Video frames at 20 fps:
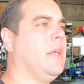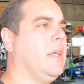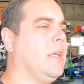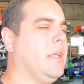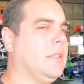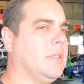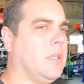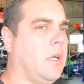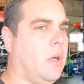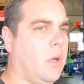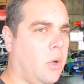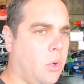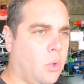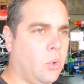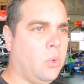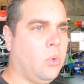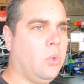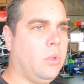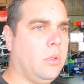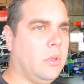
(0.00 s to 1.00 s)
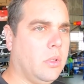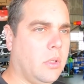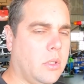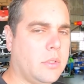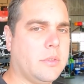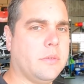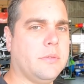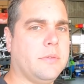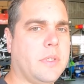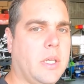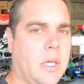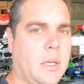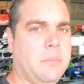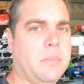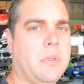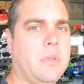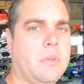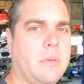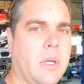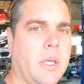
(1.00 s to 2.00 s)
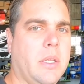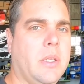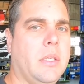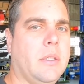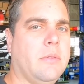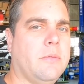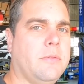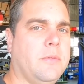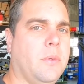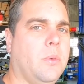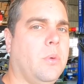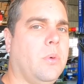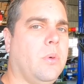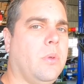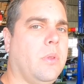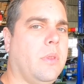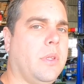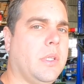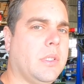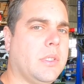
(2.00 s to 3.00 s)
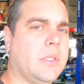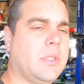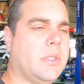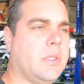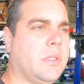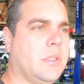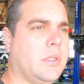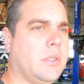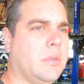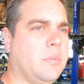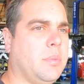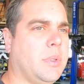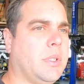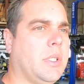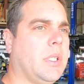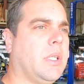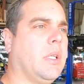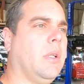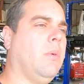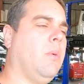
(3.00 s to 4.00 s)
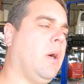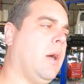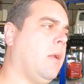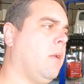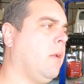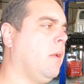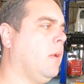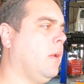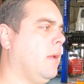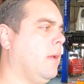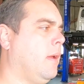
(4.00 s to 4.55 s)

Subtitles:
is a whole lot of upgrading for this particular one.